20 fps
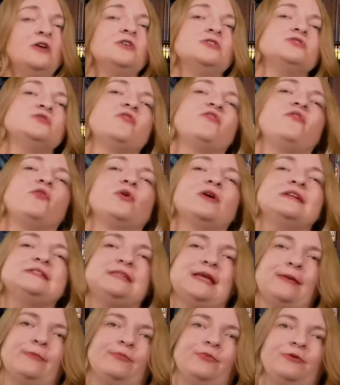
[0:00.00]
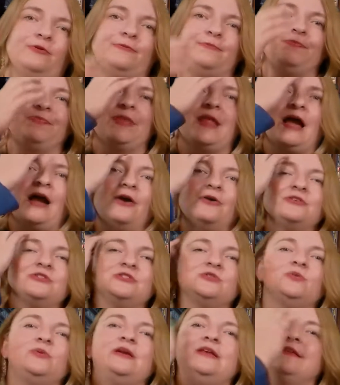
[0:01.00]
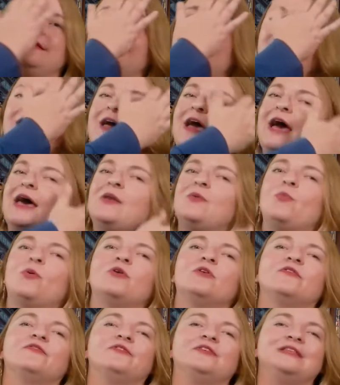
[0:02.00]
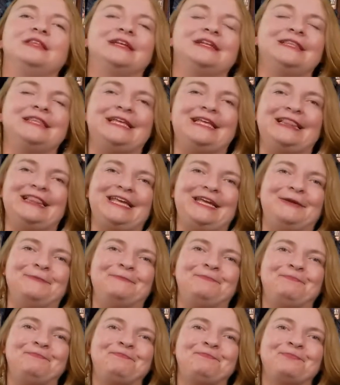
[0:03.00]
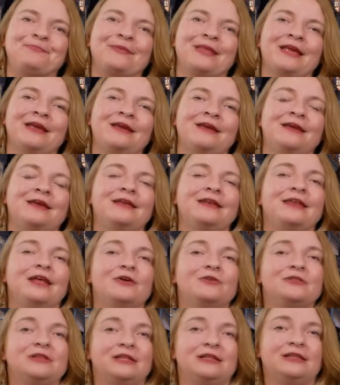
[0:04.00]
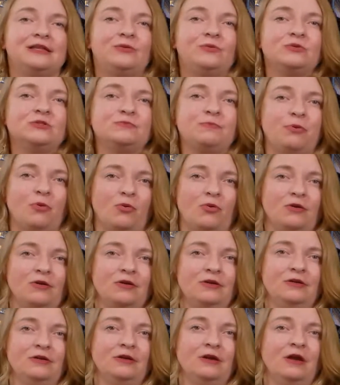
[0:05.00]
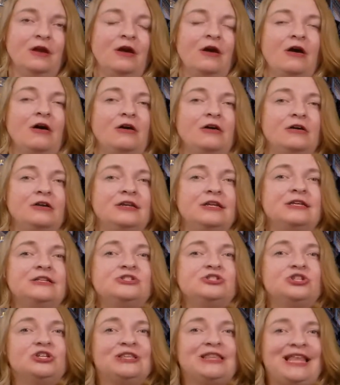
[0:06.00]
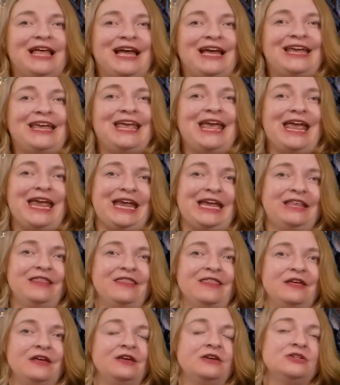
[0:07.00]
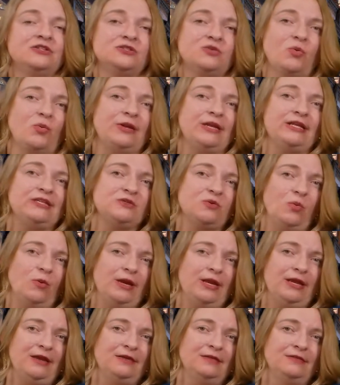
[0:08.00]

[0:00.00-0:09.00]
So for example, our sweet and wonderful little Lily. Now Lily was born on July 8th, 2020.